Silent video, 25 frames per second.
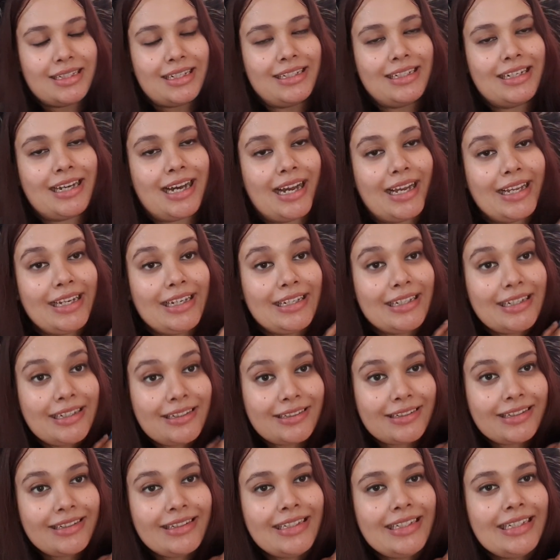that I
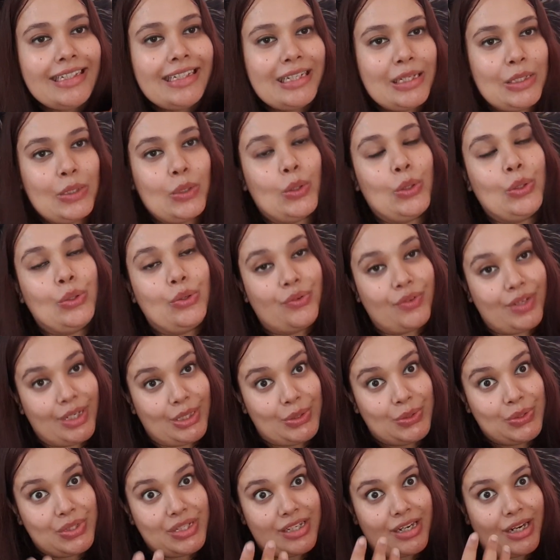literally cannot
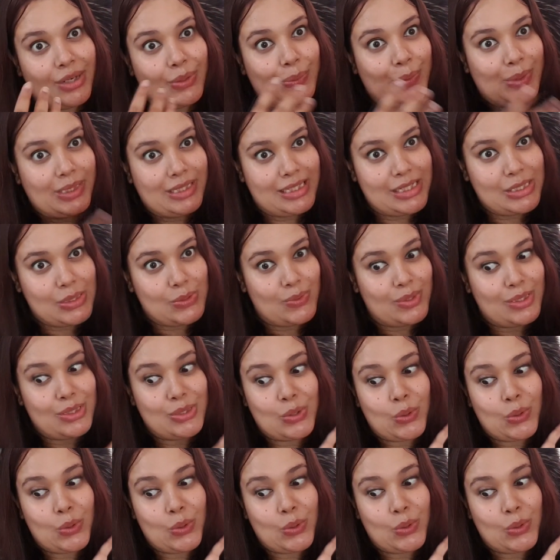wait to start with this one.